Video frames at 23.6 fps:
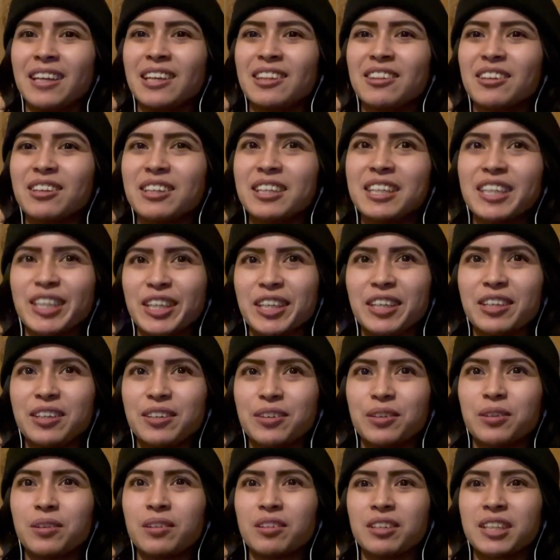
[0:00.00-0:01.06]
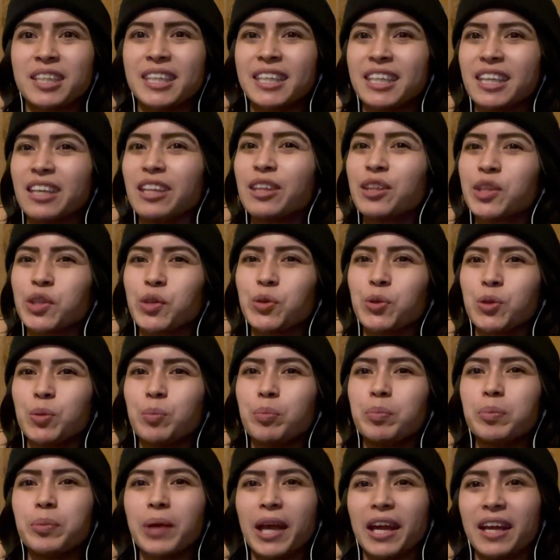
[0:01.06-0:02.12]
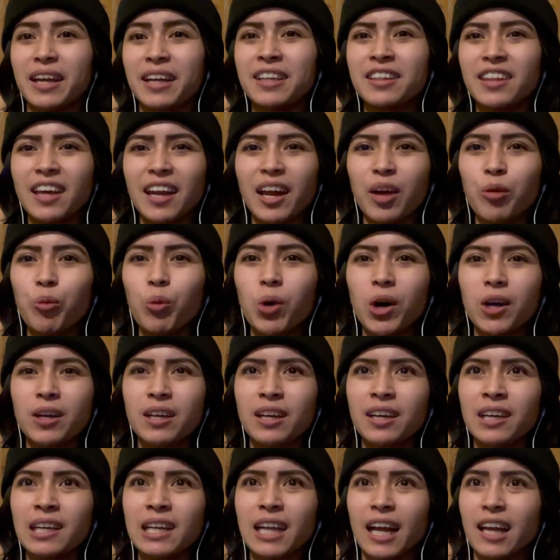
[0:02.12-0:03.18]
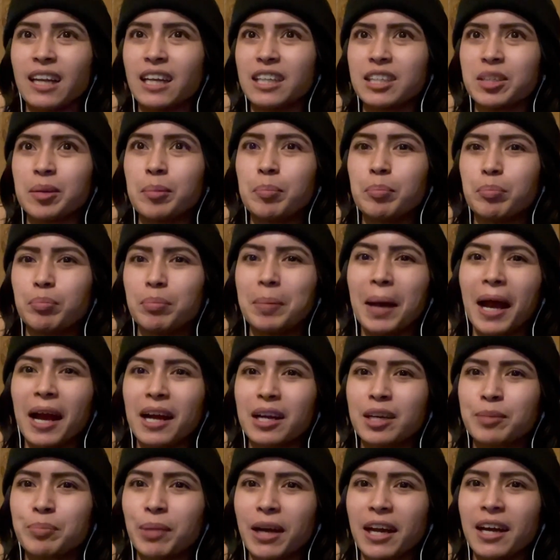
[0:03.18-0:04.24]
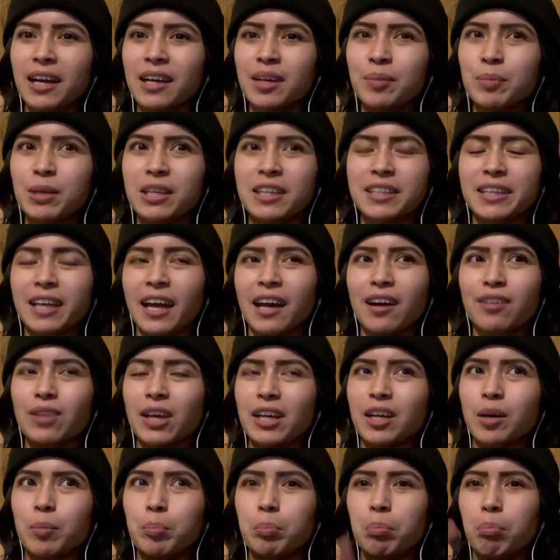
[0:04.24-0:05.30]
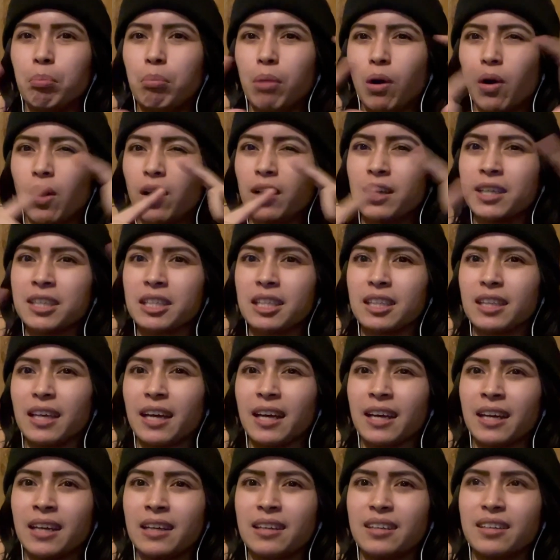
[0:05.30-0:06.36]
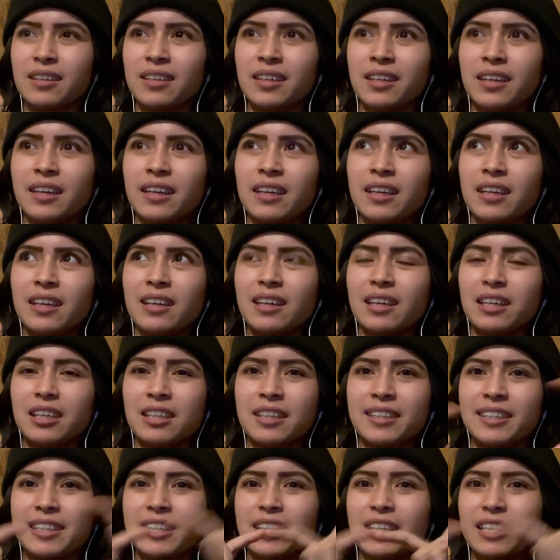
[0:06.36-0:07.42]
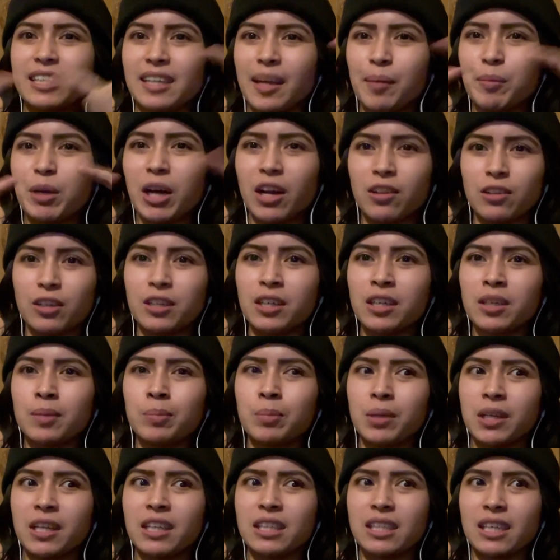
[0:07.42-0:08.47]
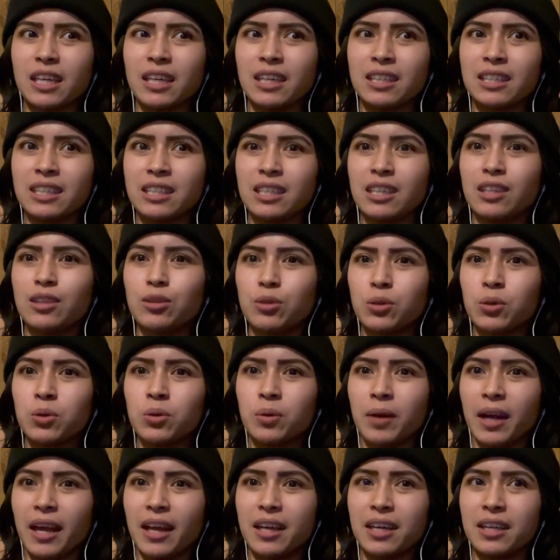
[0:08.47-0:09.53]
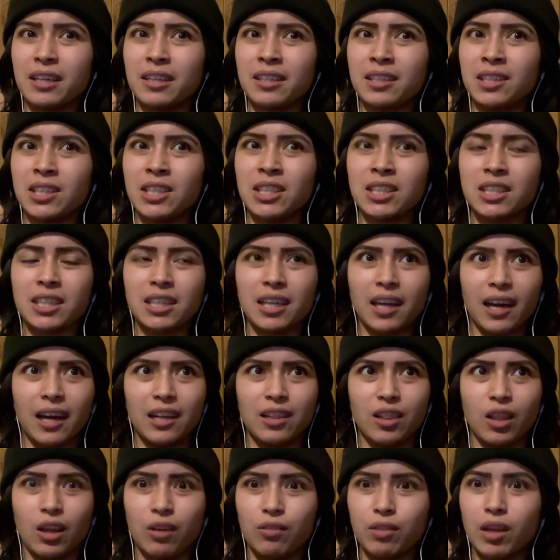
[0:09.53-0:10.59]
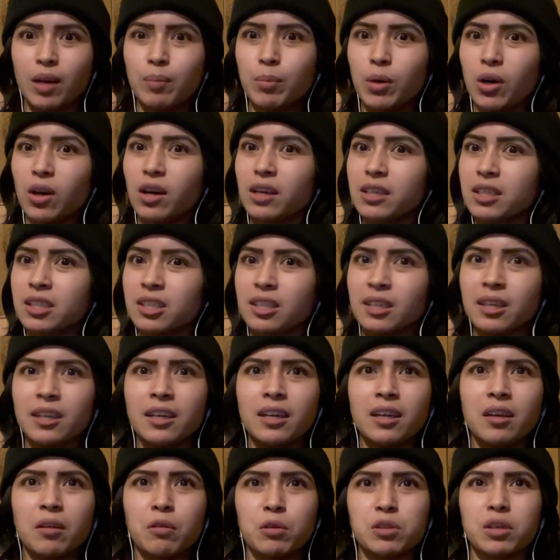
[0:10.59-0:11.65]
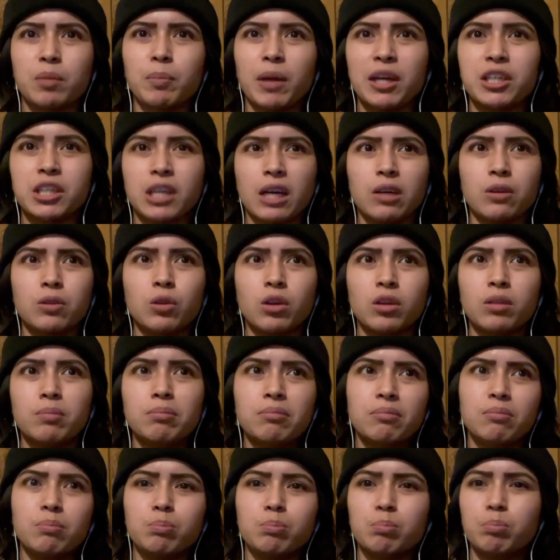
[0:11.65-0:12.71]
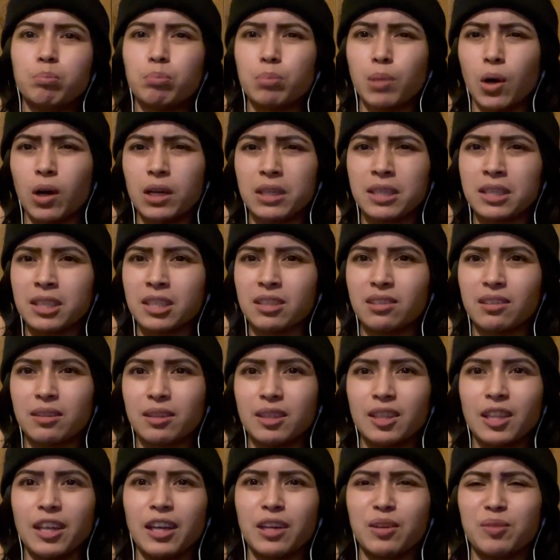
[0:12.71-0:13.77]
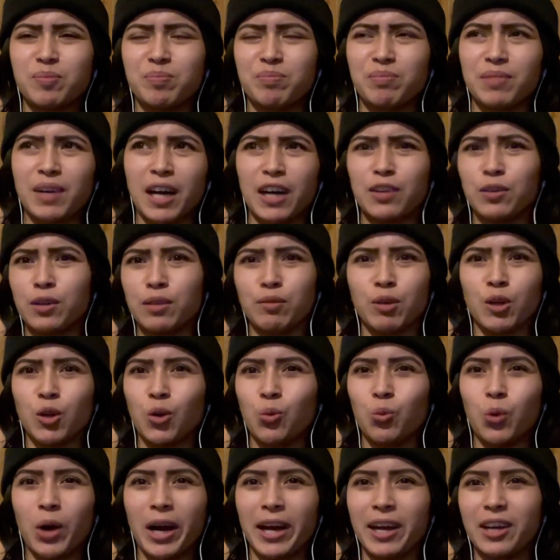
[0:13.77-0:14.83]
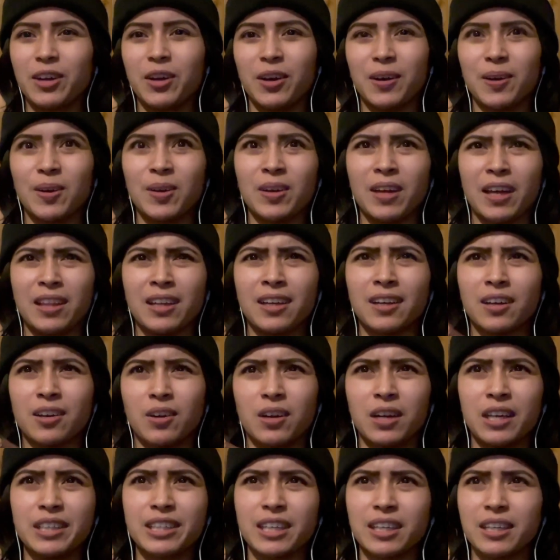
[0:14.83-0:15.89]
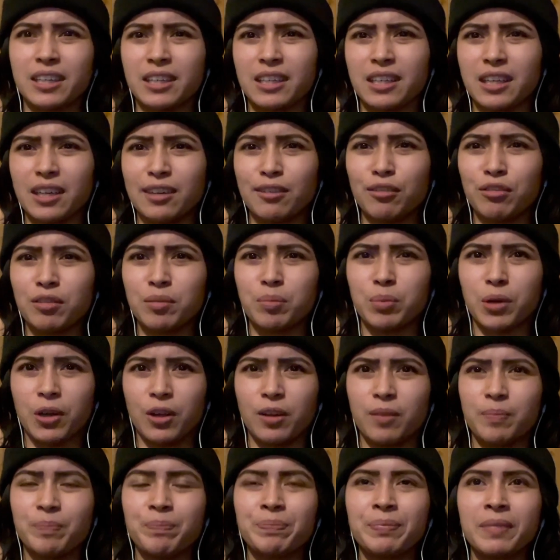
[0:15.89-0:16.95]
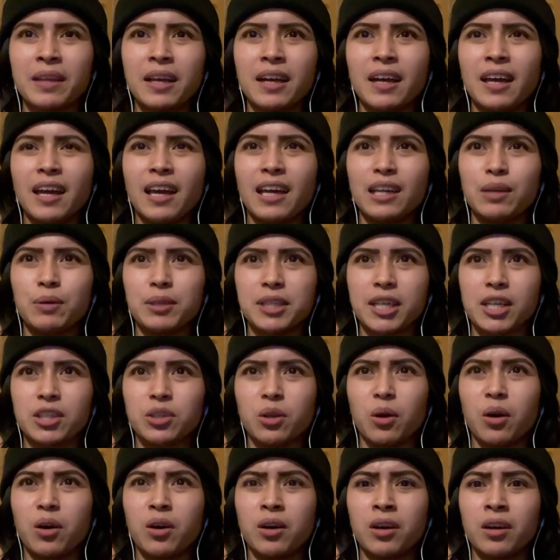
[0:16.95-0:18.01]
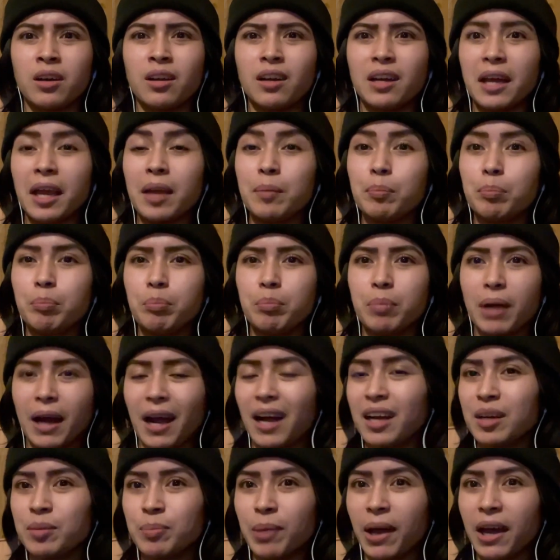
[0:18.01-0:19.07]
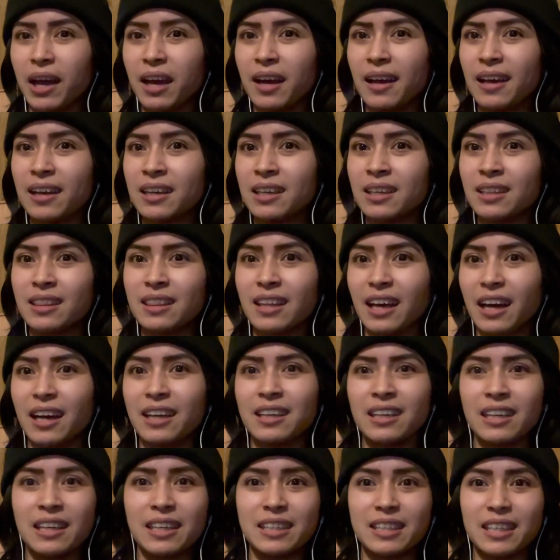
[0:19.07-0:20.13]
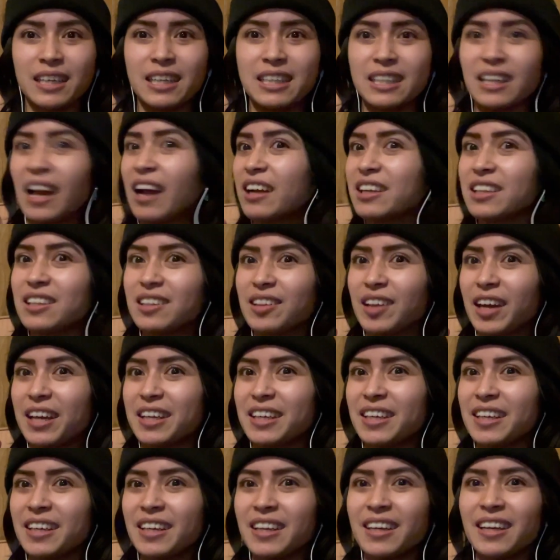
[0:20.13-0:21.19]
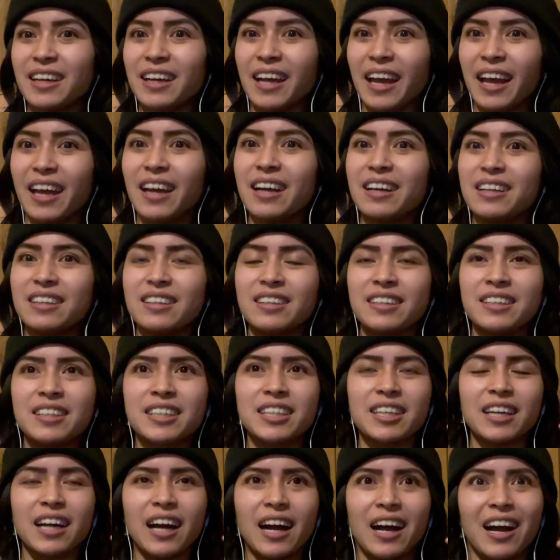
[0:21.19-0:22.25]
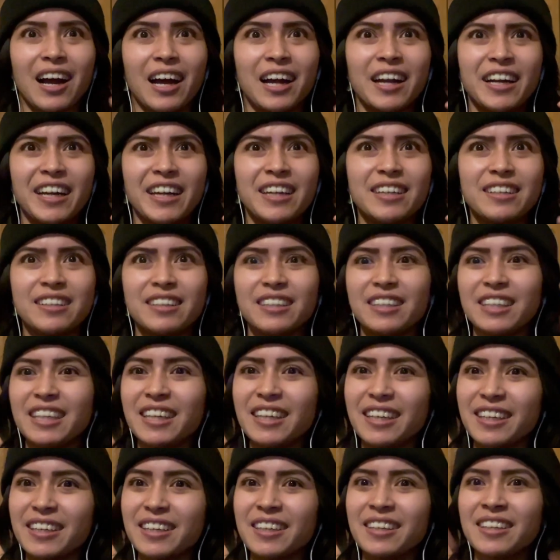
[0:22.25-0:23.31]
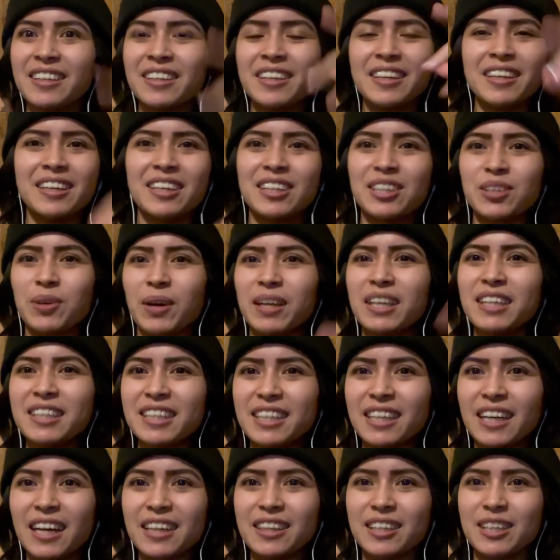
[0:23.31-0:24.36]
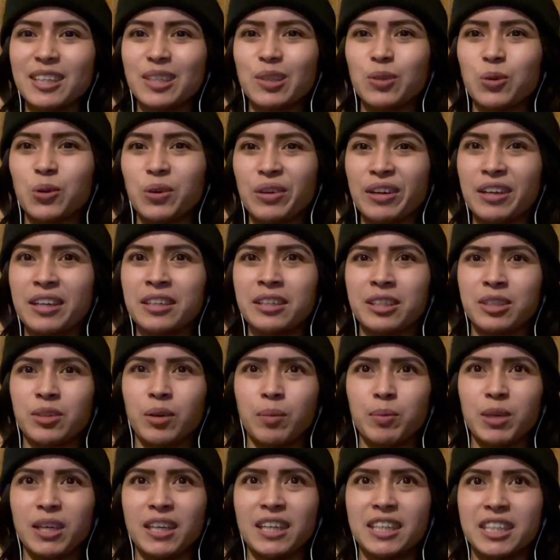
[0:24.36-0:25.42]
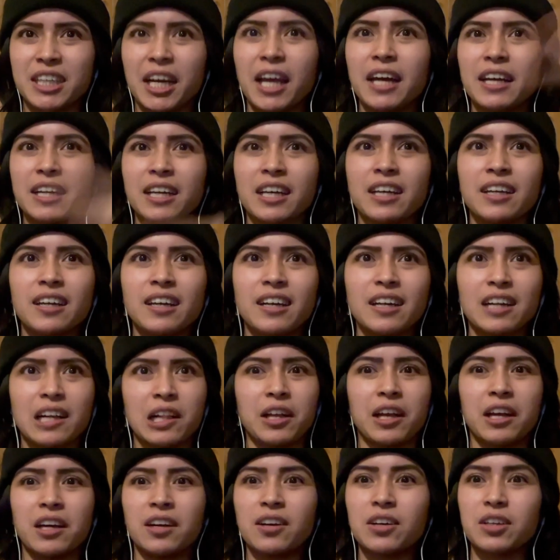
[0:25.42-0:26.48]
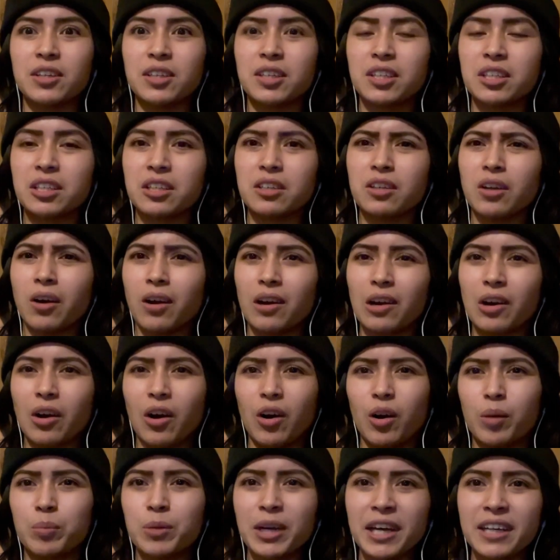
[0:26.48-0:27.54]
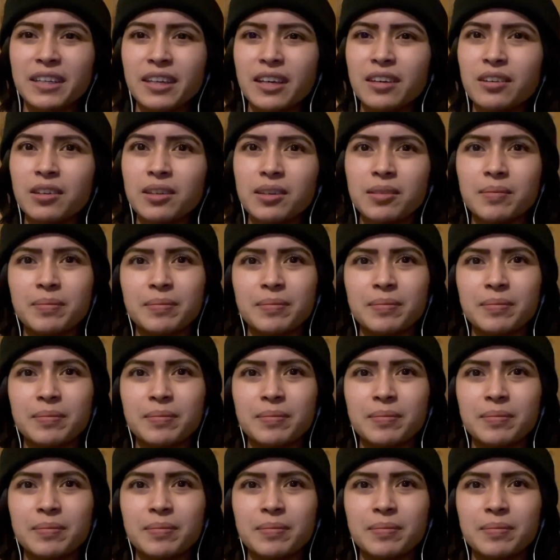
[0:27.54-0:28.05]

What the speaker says: the teal see-through bag that I wanted, and it's a backpack because I have like a box that is the same color but it's like see-through, and I love that box. It was like my childhood box. Like, I don't even know why I got it. I think I got it as like a gift, but anyways, I saw a backpack that is exactly like it and I need it. So I didn't see it at the store, so I'm gonna check Clare's.com right now